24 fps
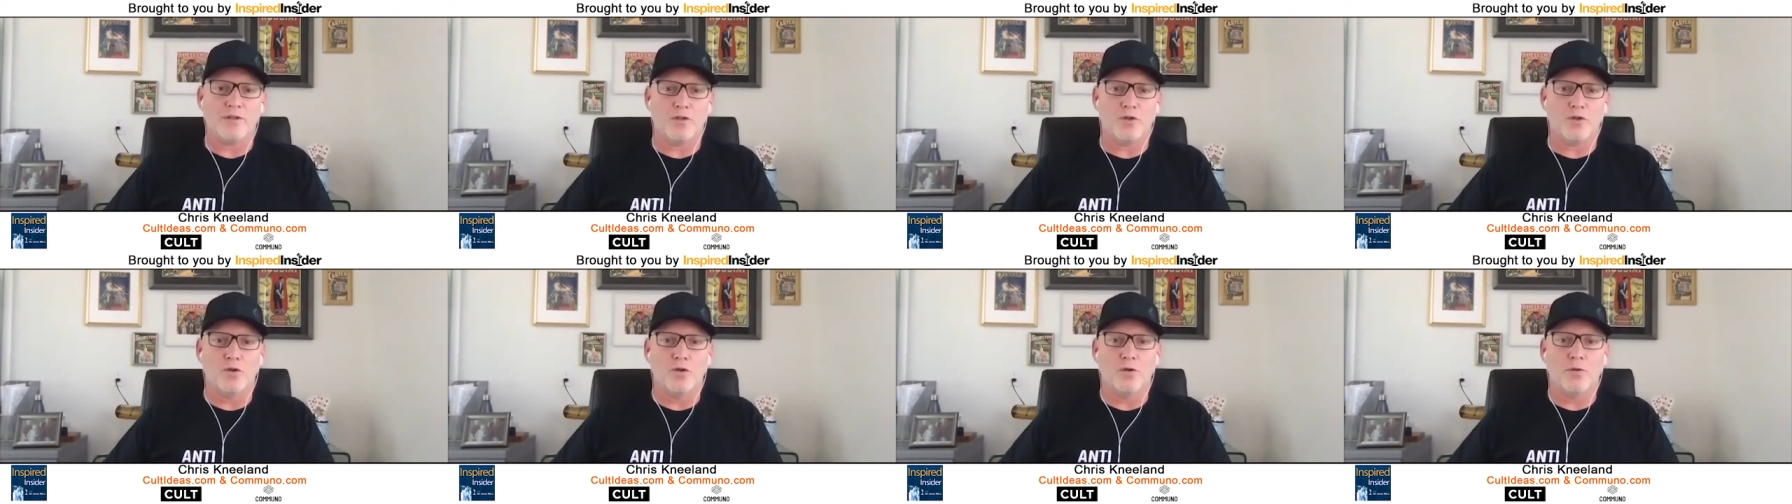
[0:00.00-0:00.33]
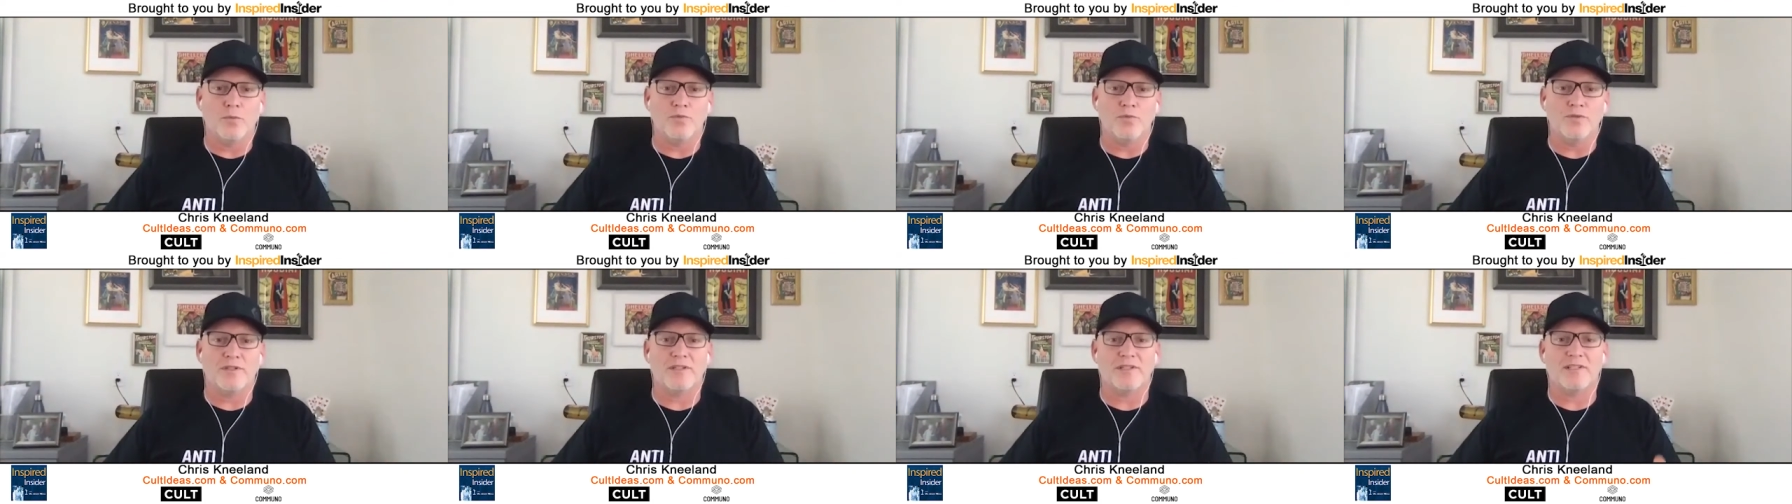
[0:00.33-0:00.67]

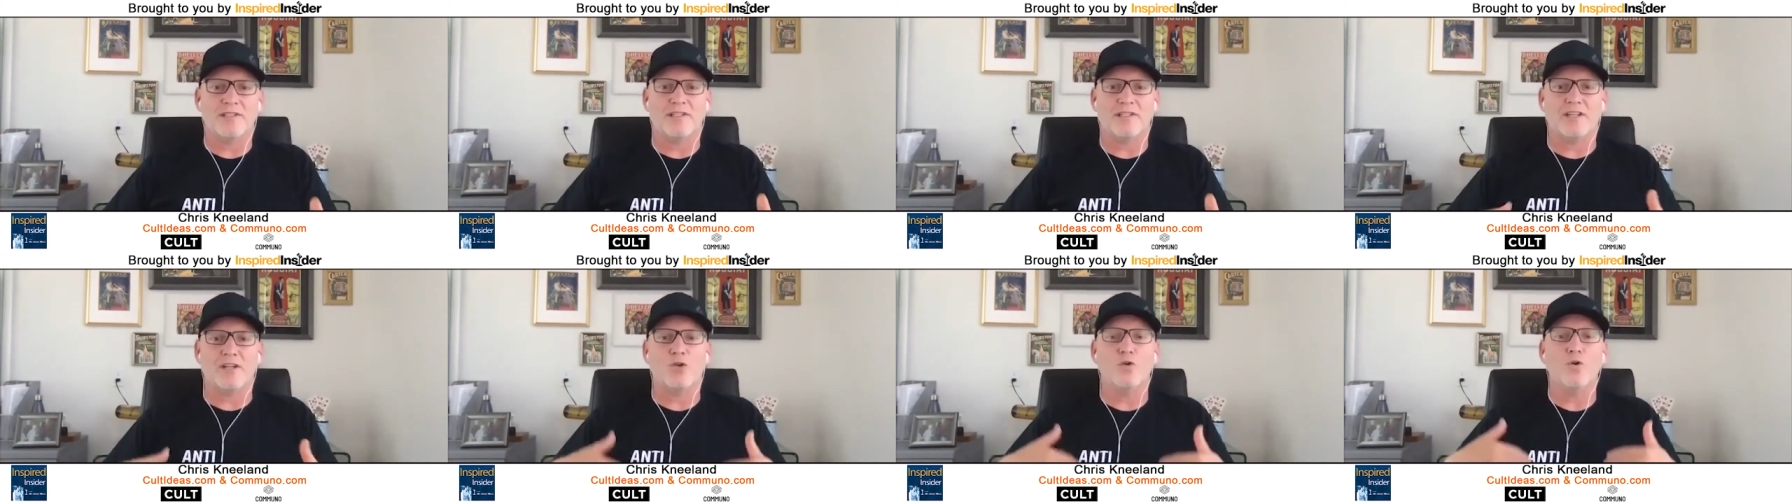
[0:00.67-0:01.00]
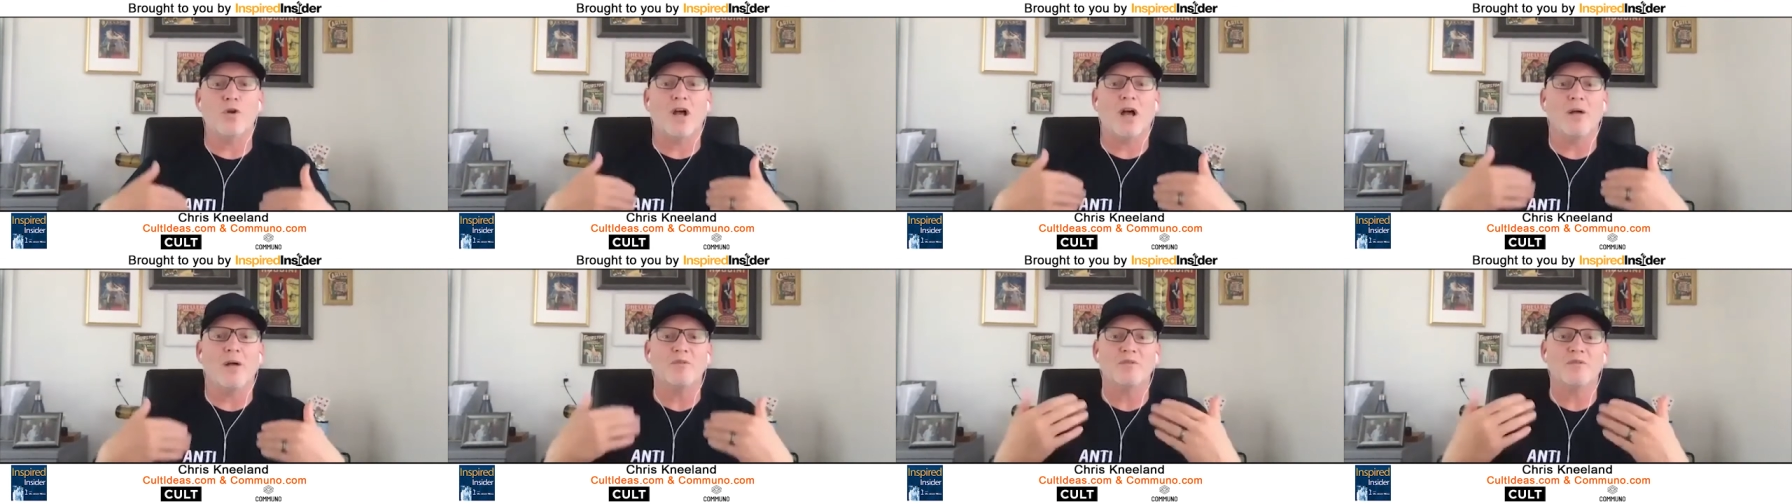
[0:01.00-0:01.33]
hoops to see who
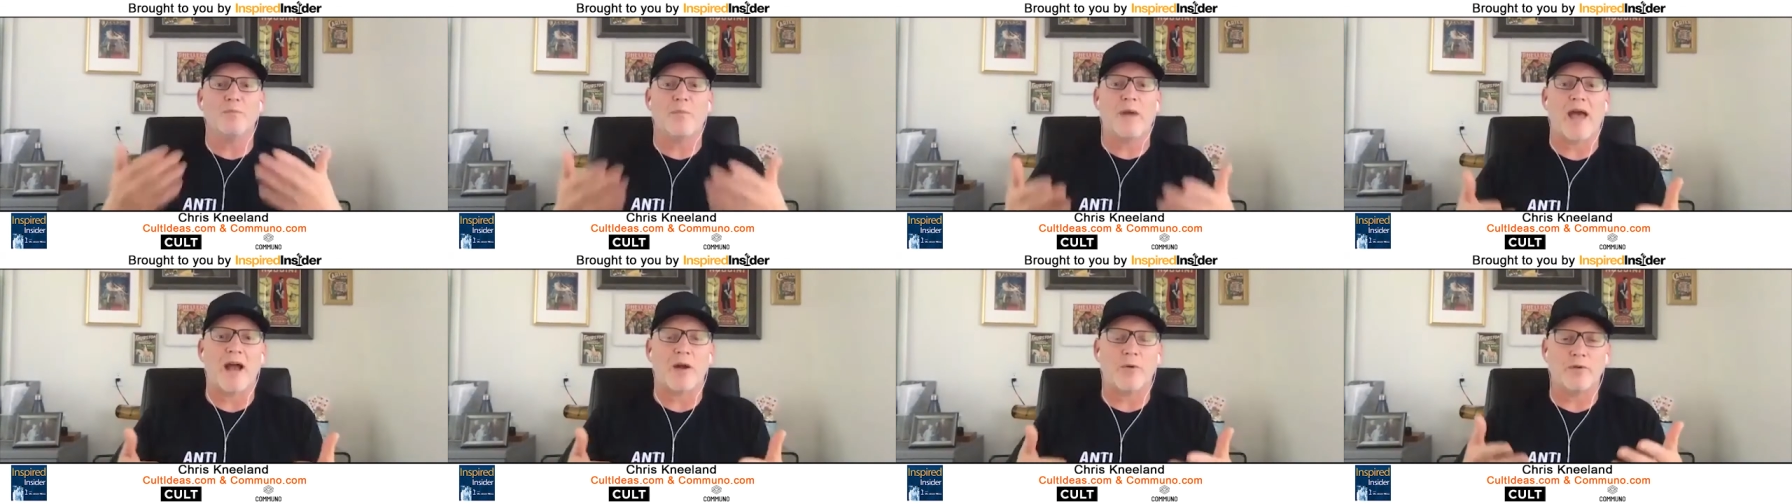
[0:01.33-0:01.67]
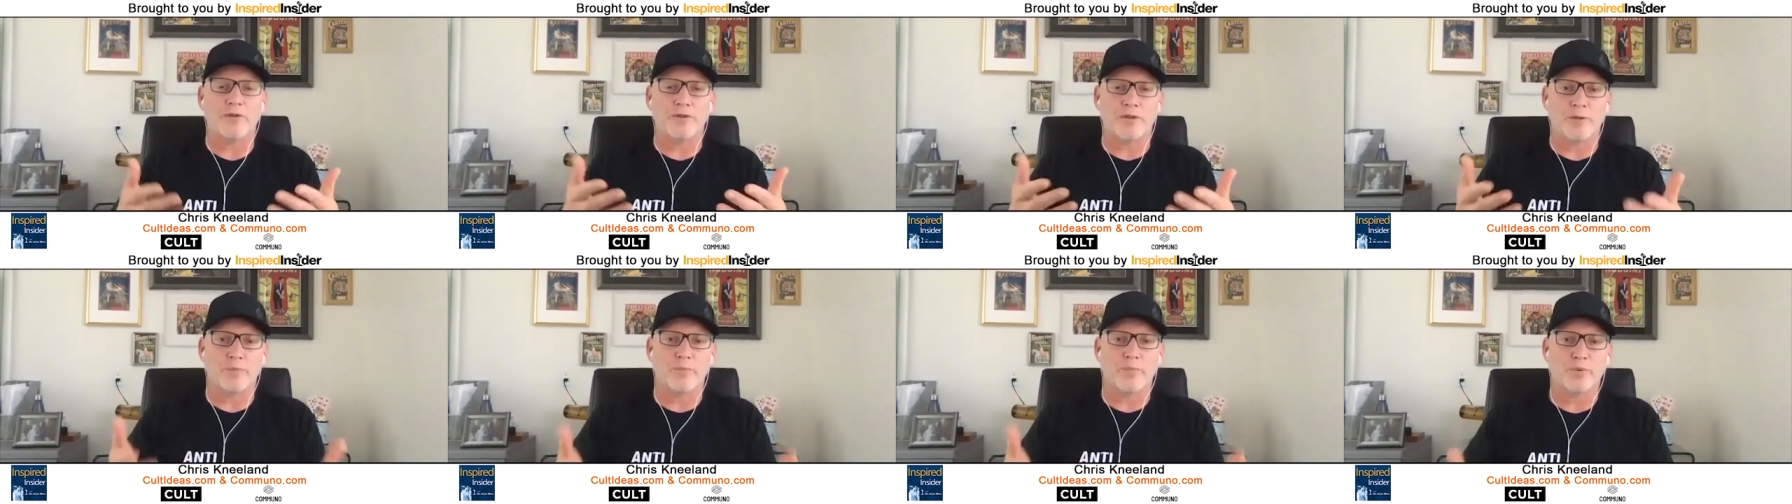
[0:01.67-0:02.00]
comes back
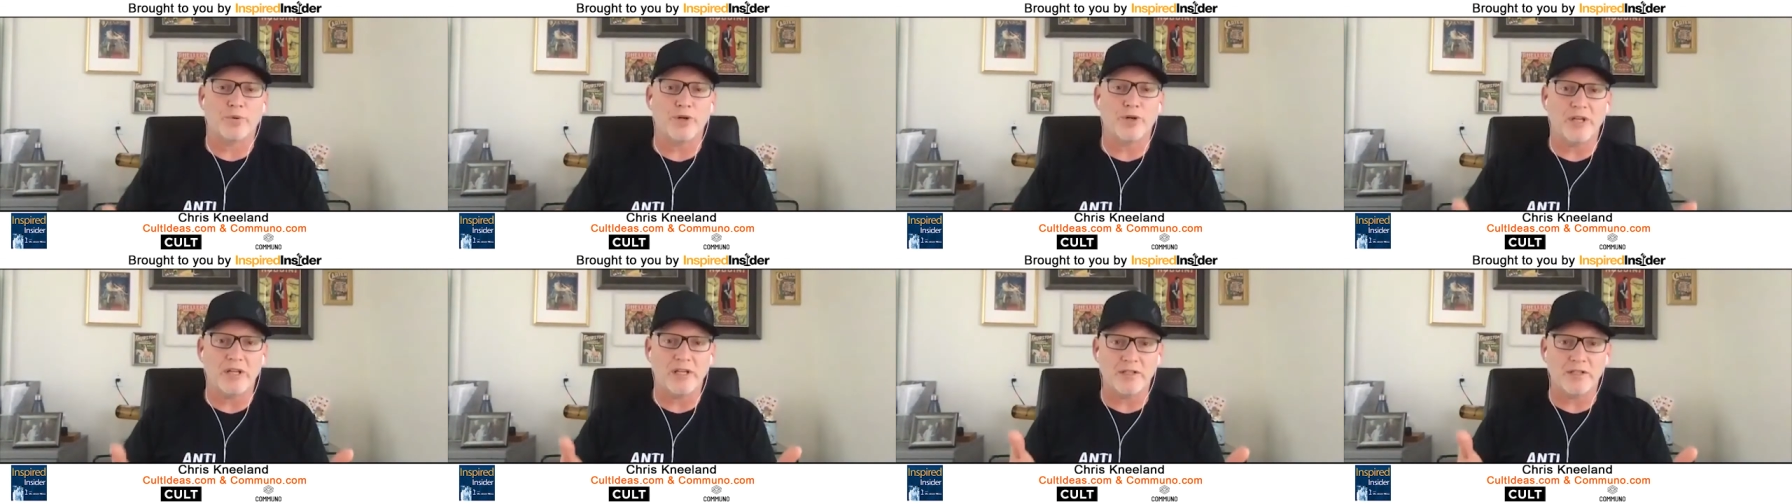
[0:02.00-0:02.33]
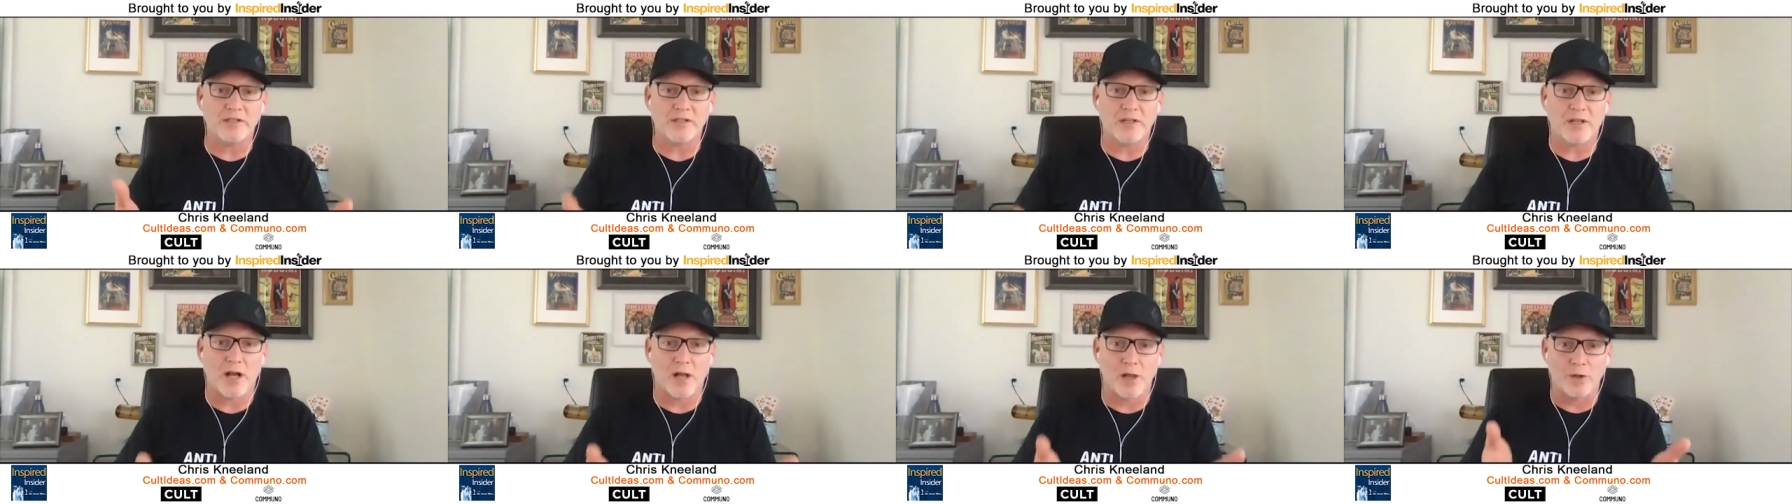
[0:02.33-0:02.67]
with the
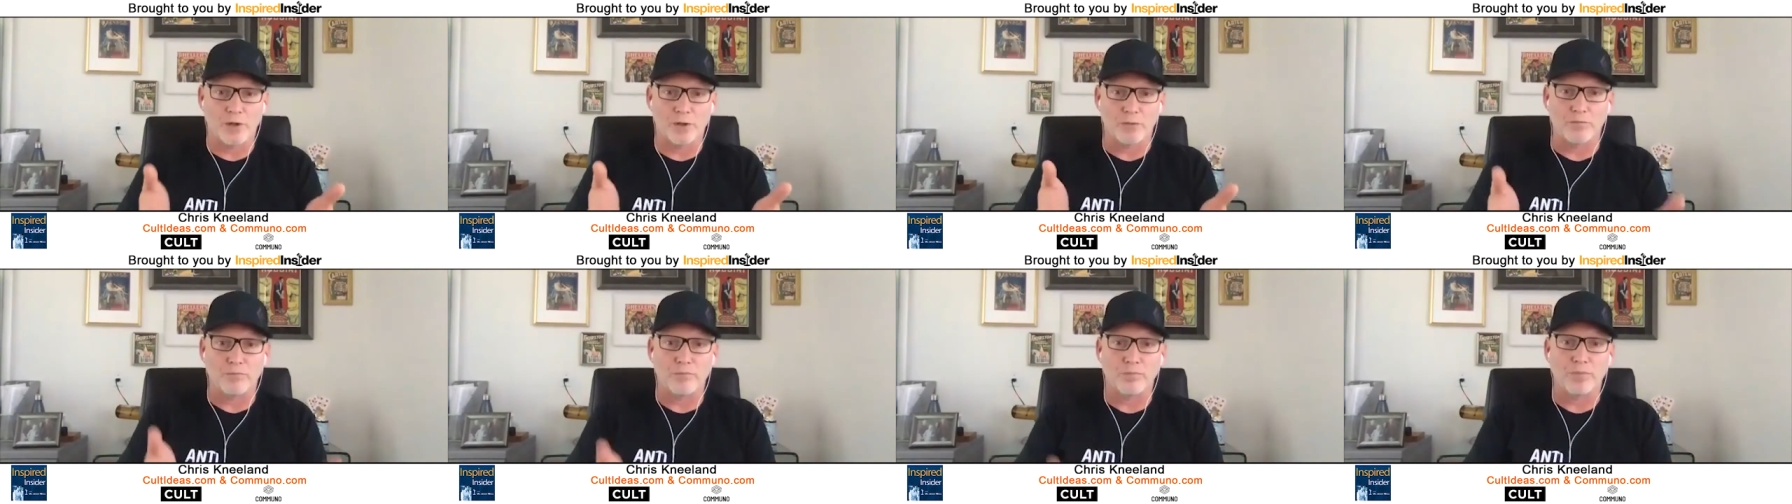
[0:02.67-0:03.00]
prettiest color